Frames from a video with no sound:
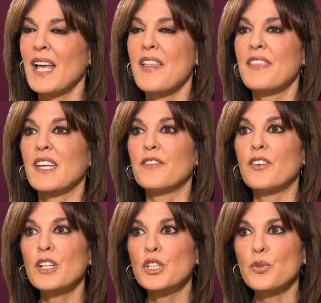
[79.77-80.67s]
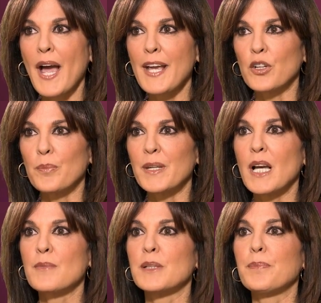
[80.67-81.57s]
The inverted triangle
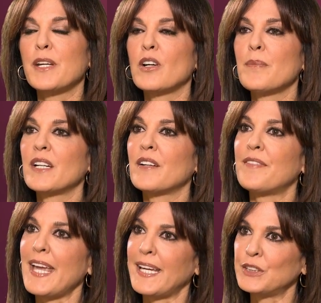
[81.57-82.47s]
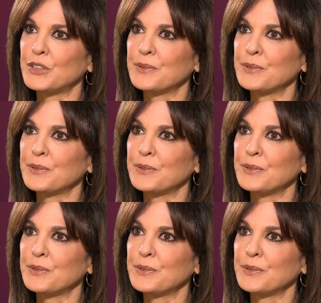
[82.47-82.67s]
becomes a pyramid of age.